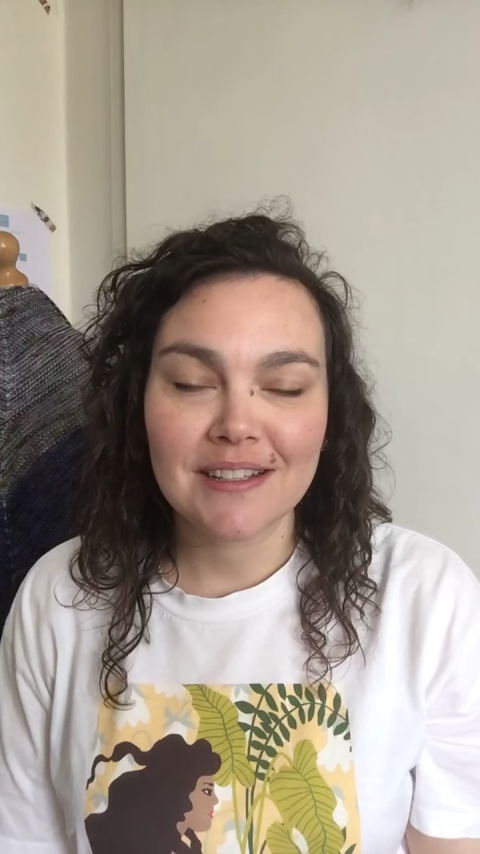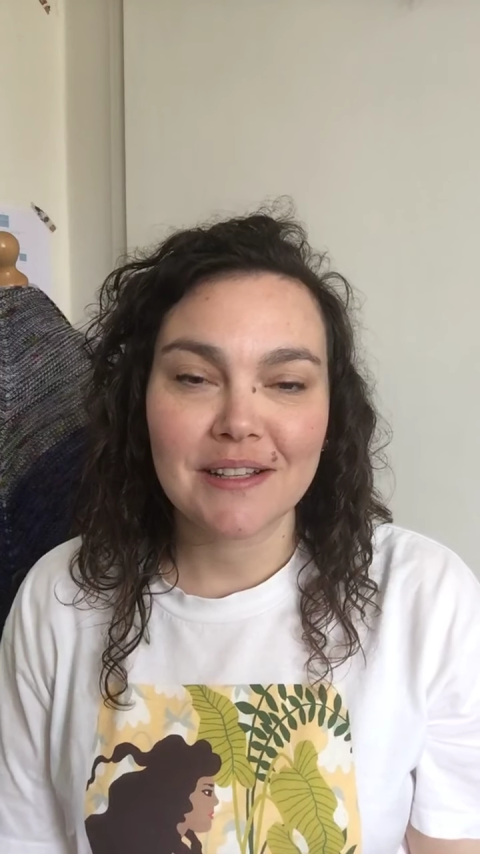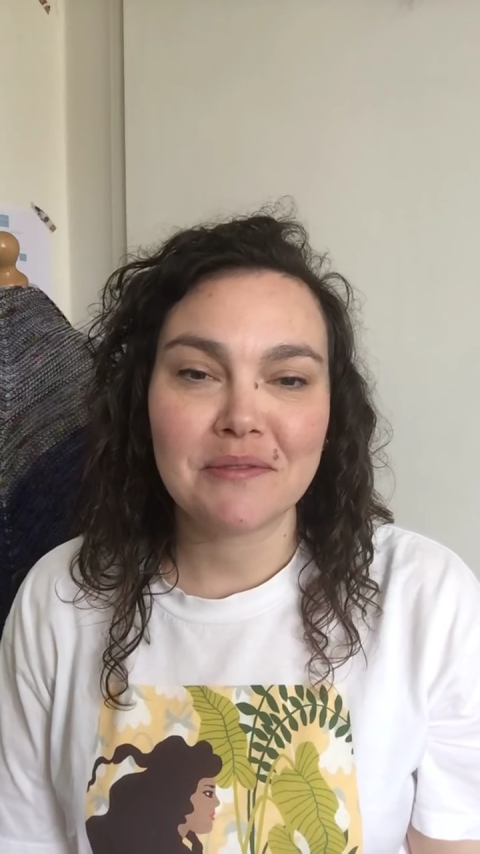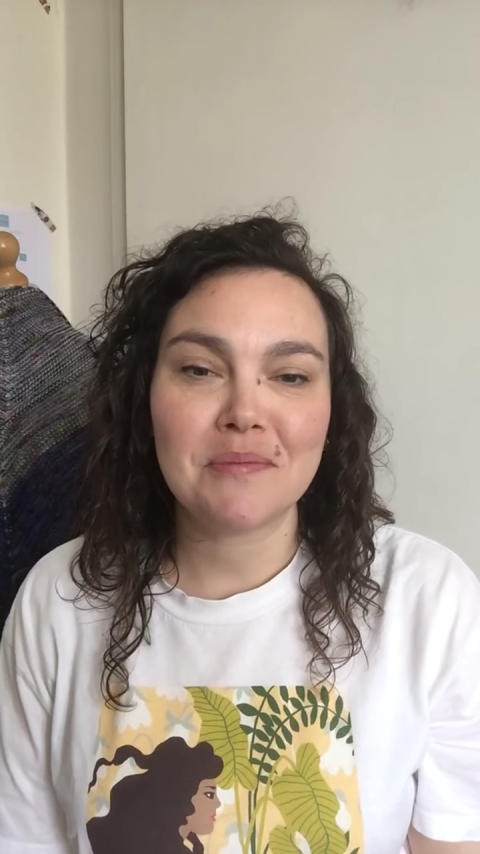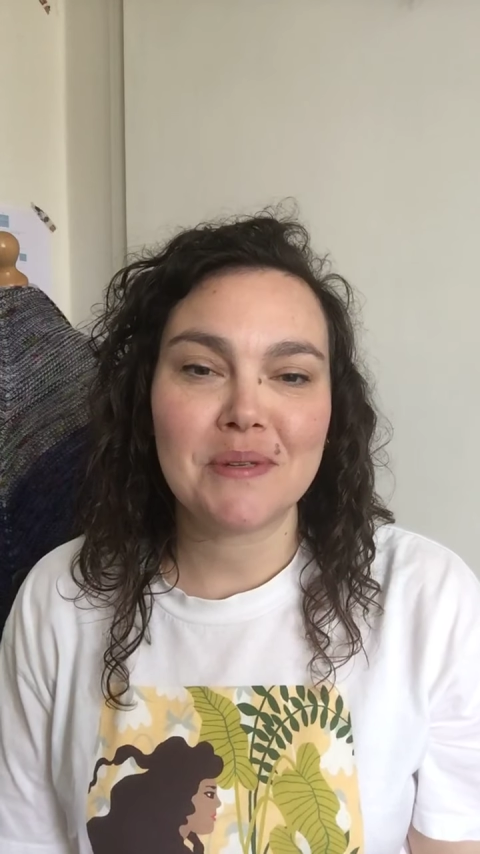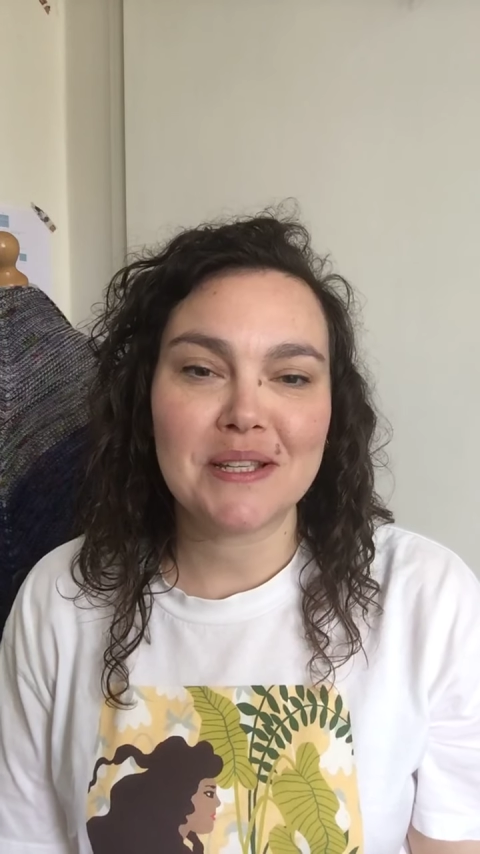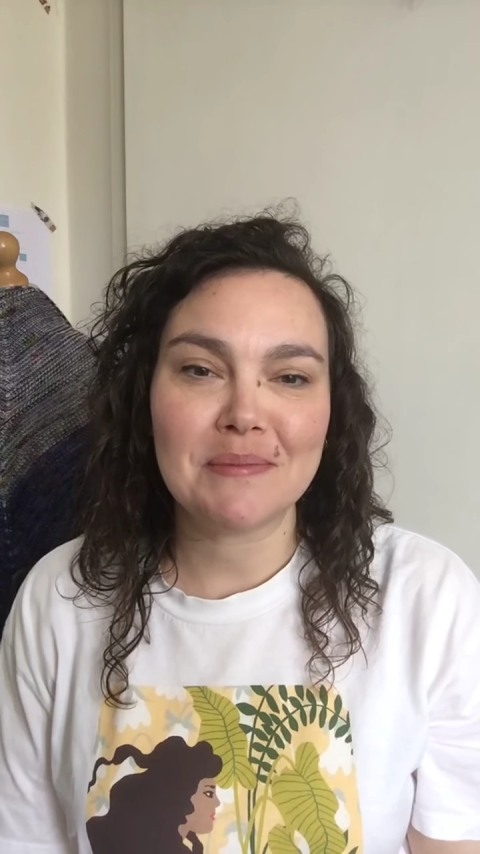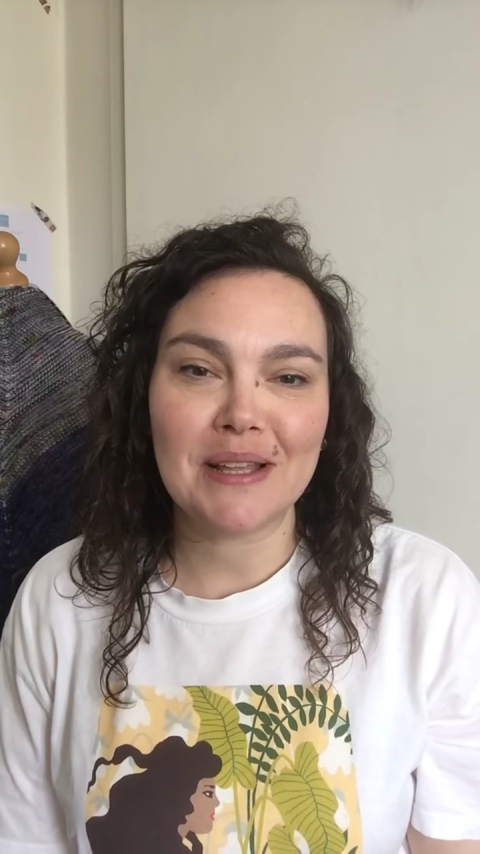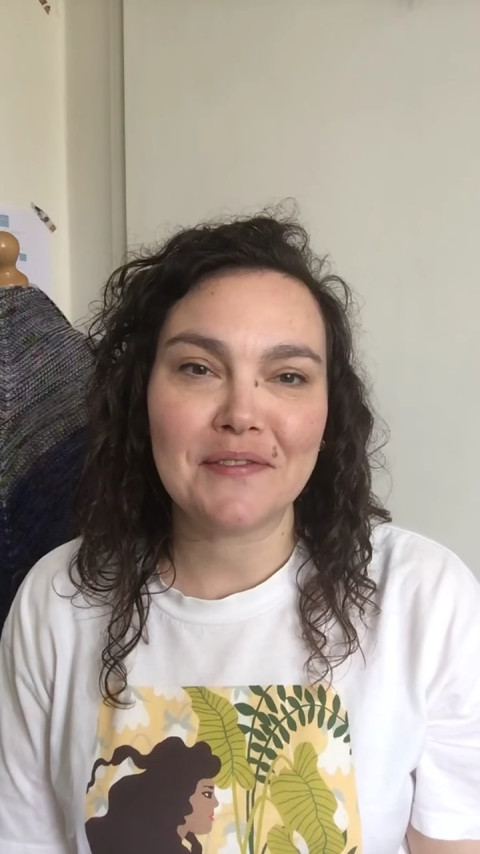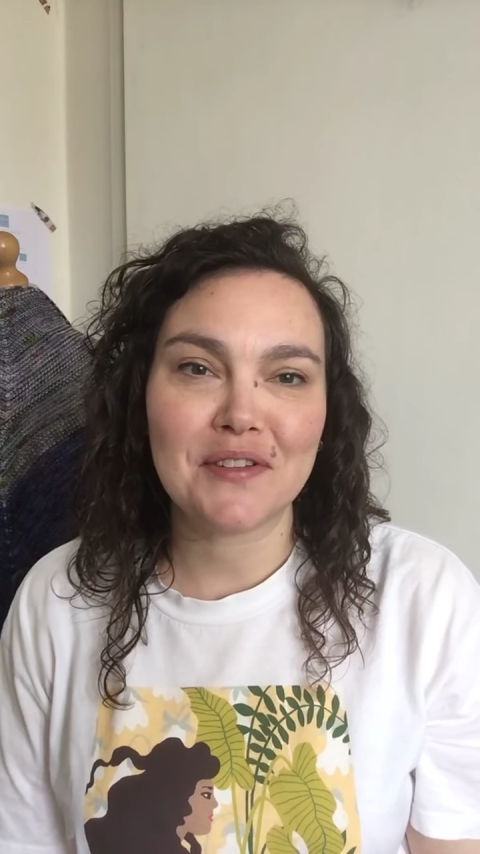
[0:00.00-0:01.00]
there would be
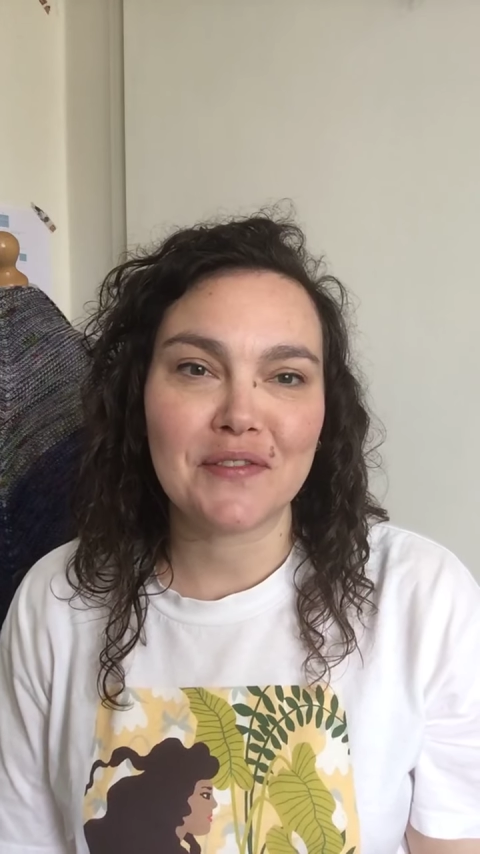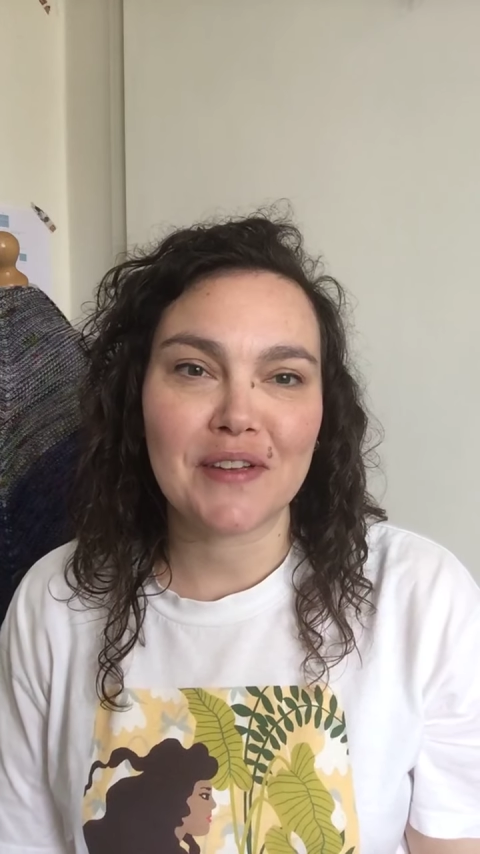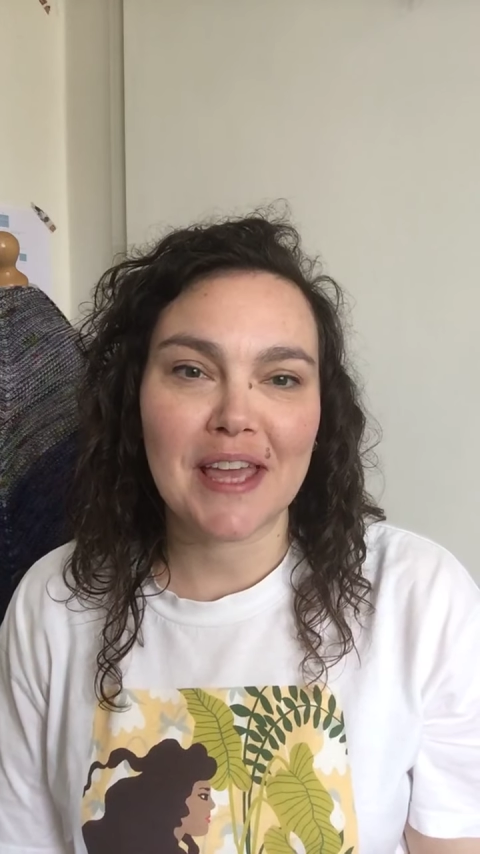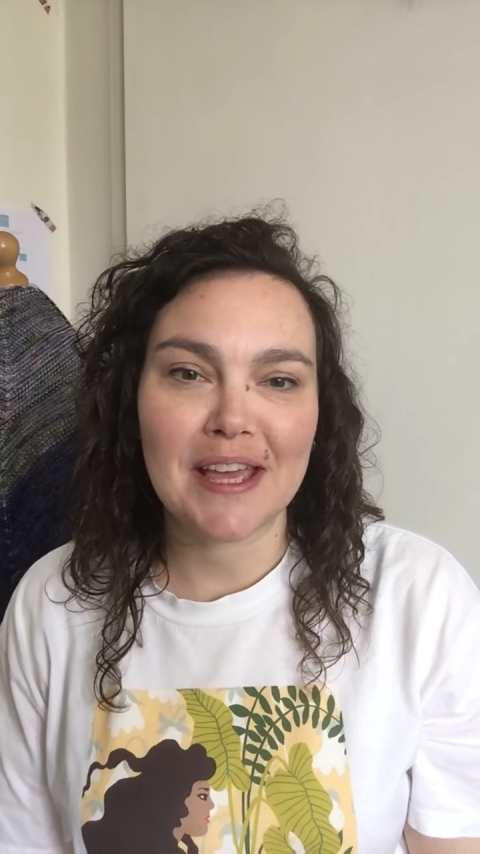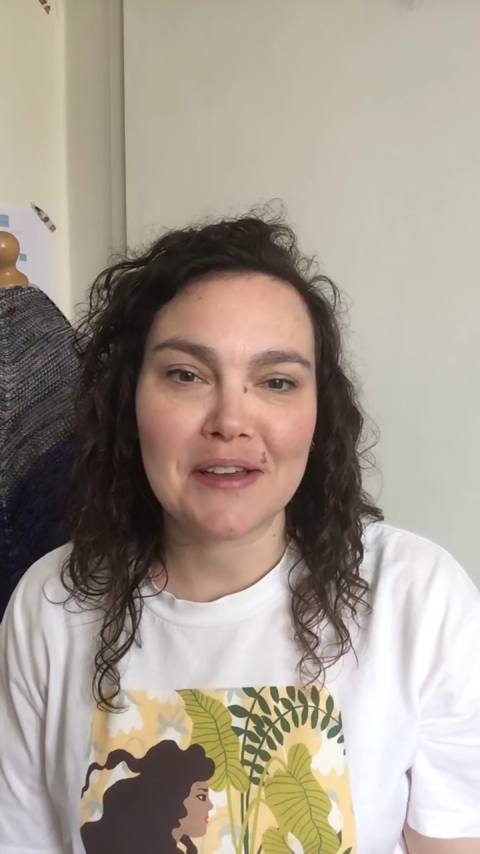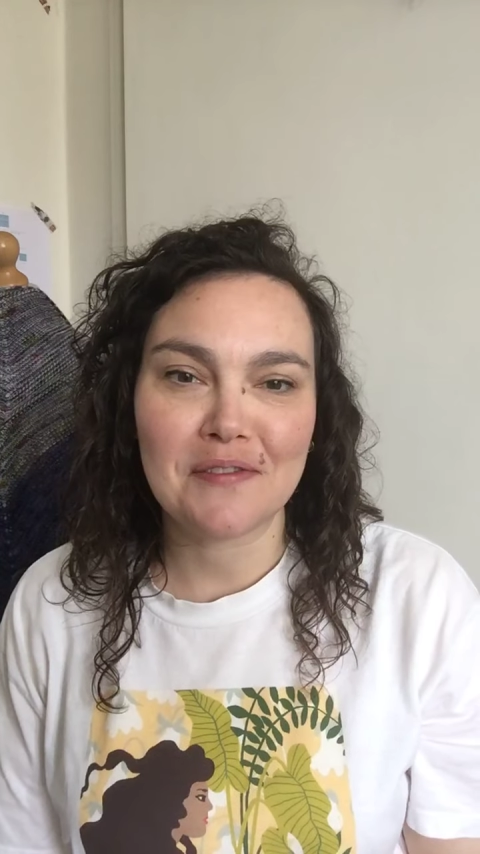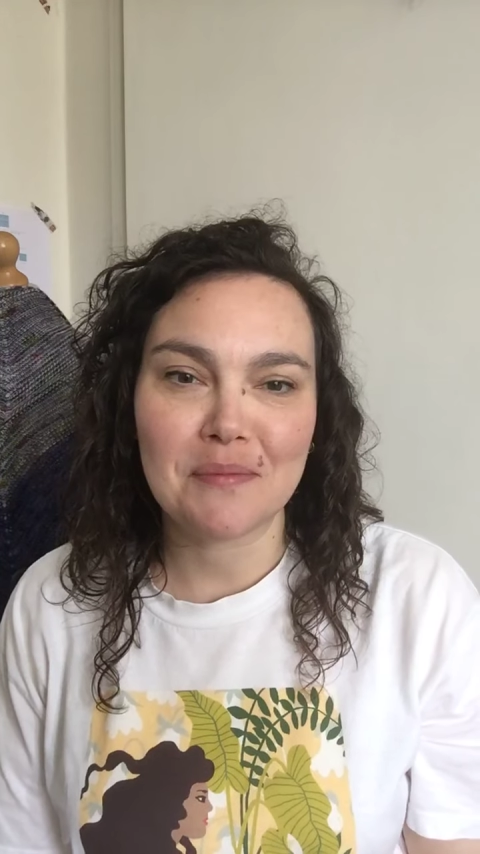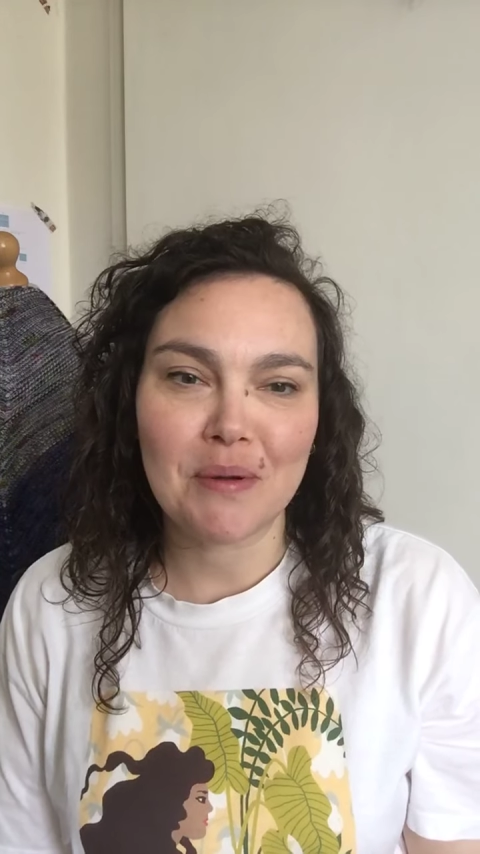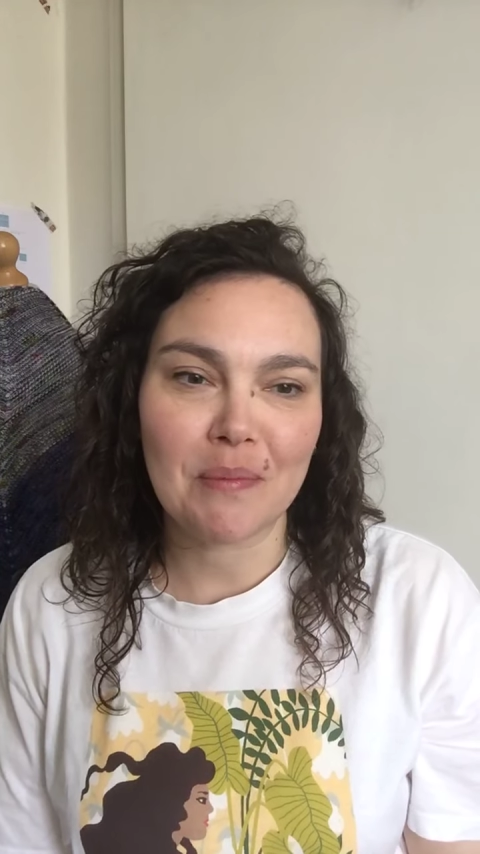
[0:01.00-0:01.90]
some leftover cake for my